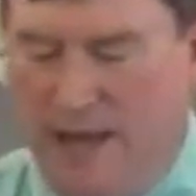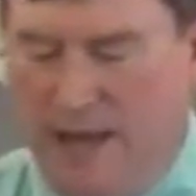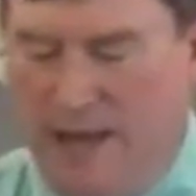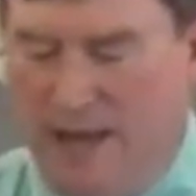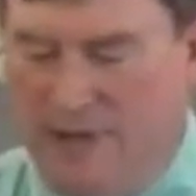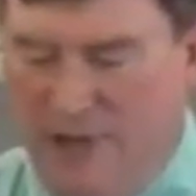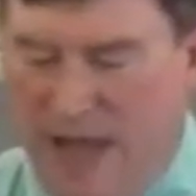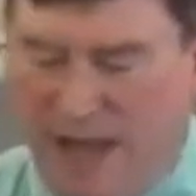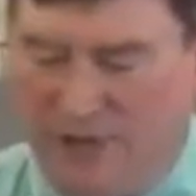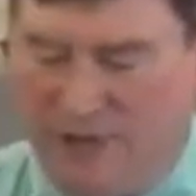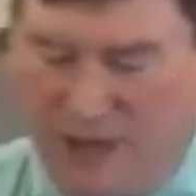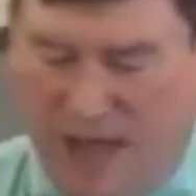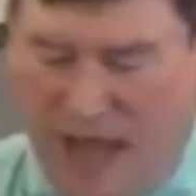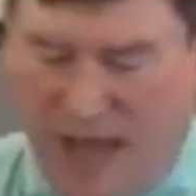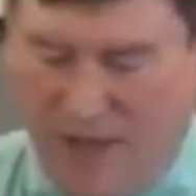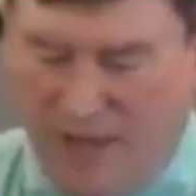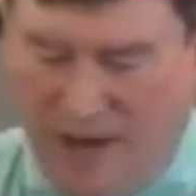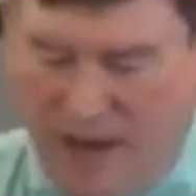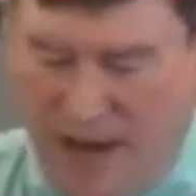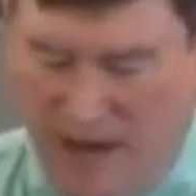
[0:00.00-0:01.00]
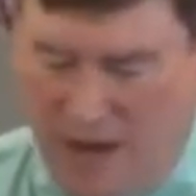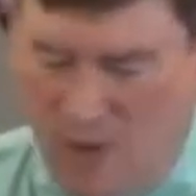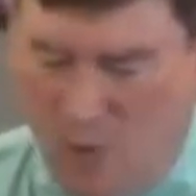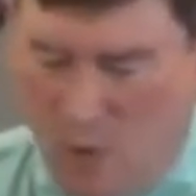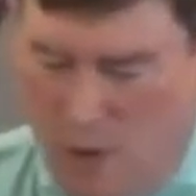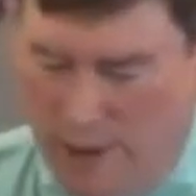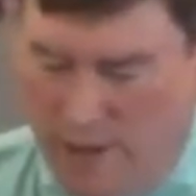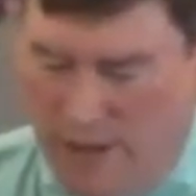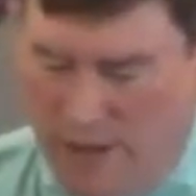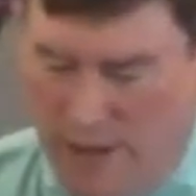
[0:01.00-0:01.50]
He's not saying that
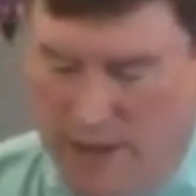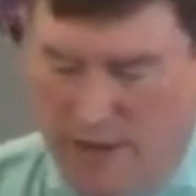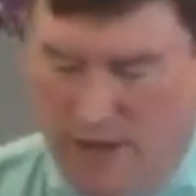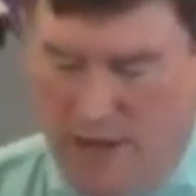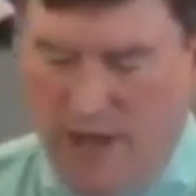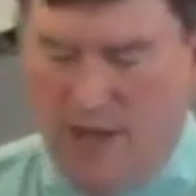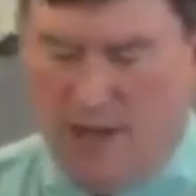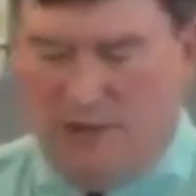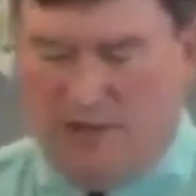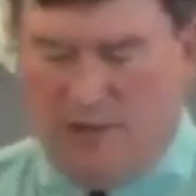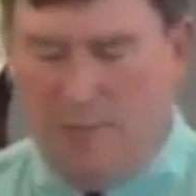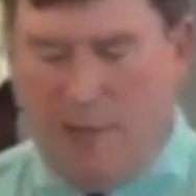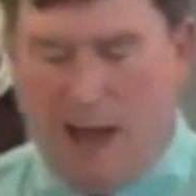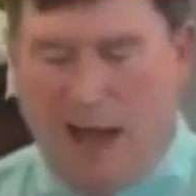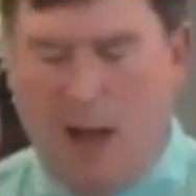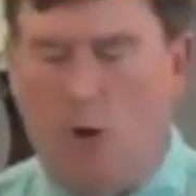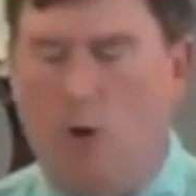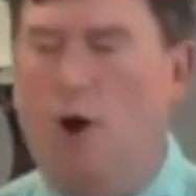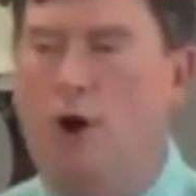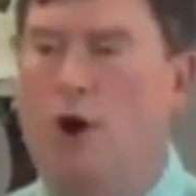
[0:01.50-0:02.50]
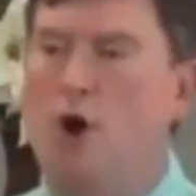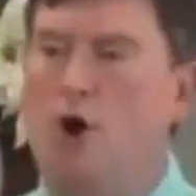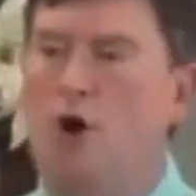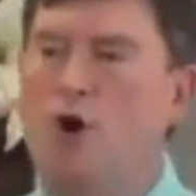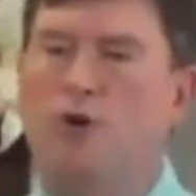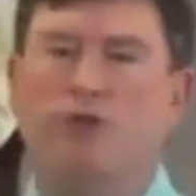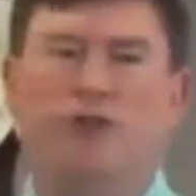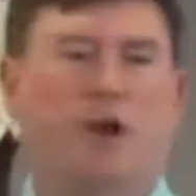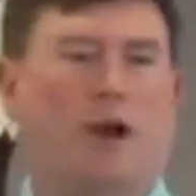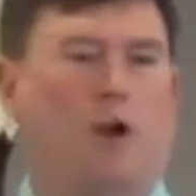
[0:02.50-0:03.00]
anyone can somehow
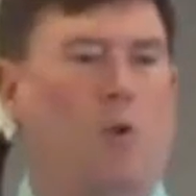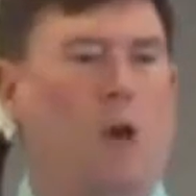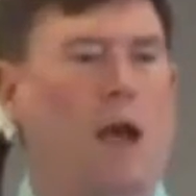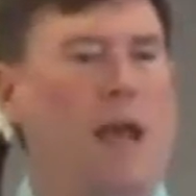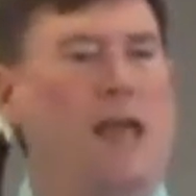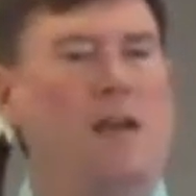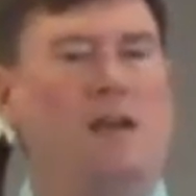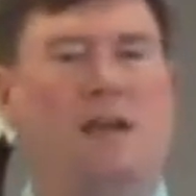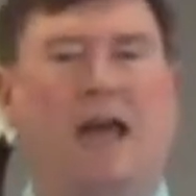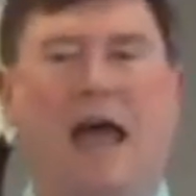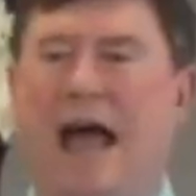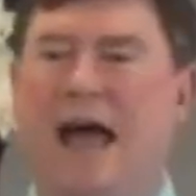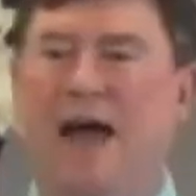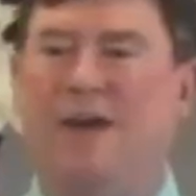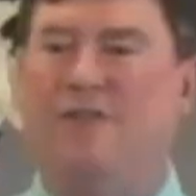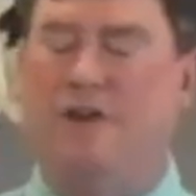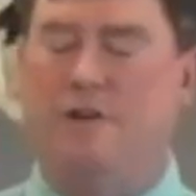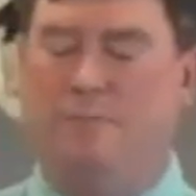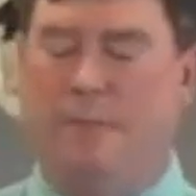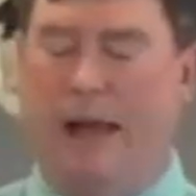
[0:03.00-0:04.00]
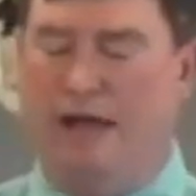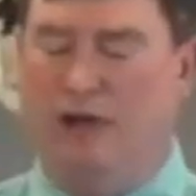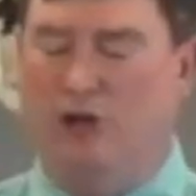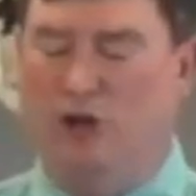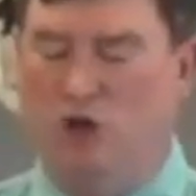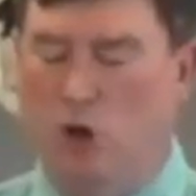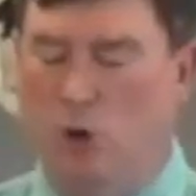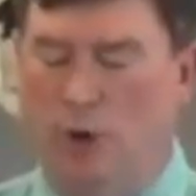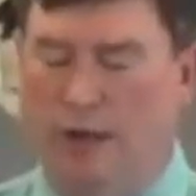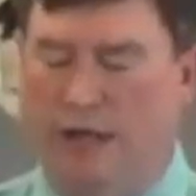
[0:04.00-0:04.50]
earn their way into heaven by
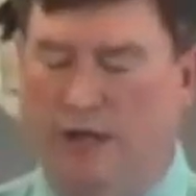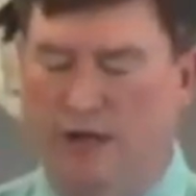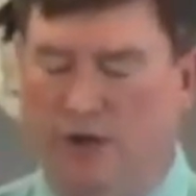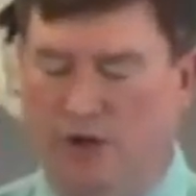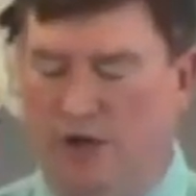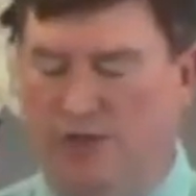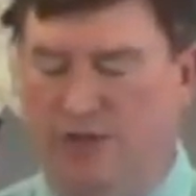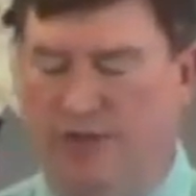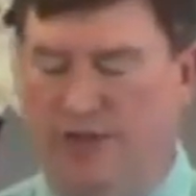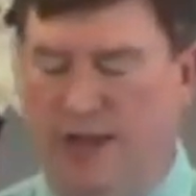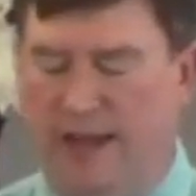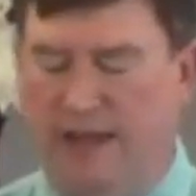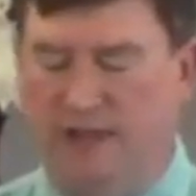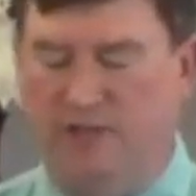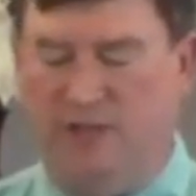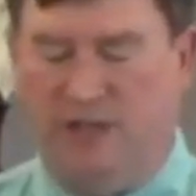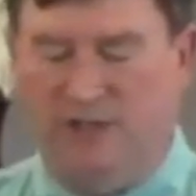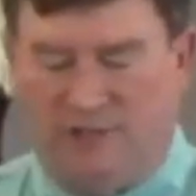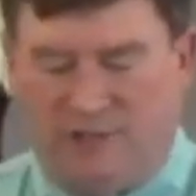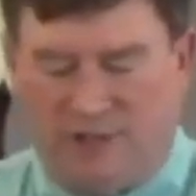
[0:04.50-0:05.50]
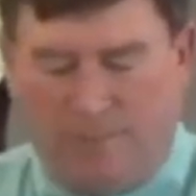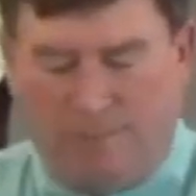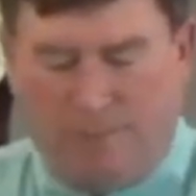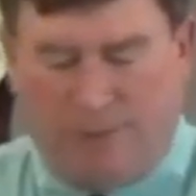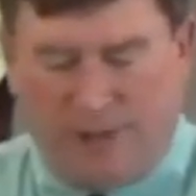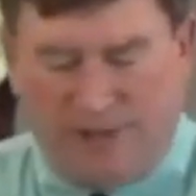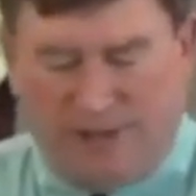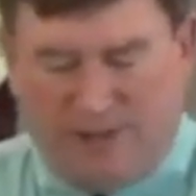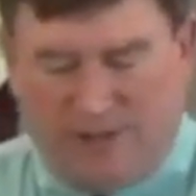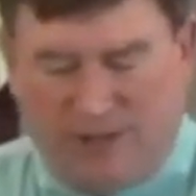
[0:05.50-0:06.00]
doing good things. He's
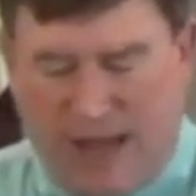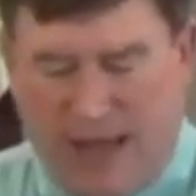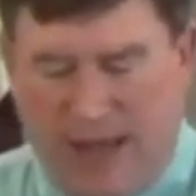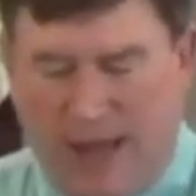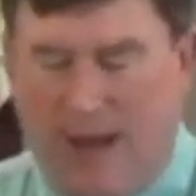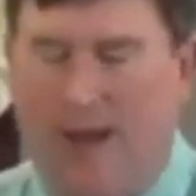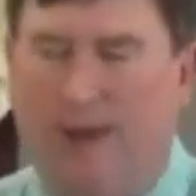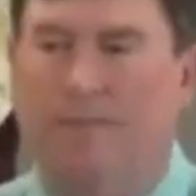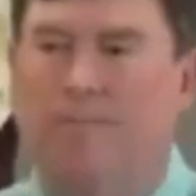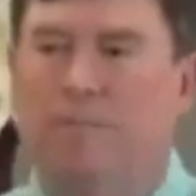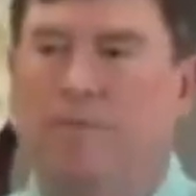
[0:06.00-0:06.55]
simply saying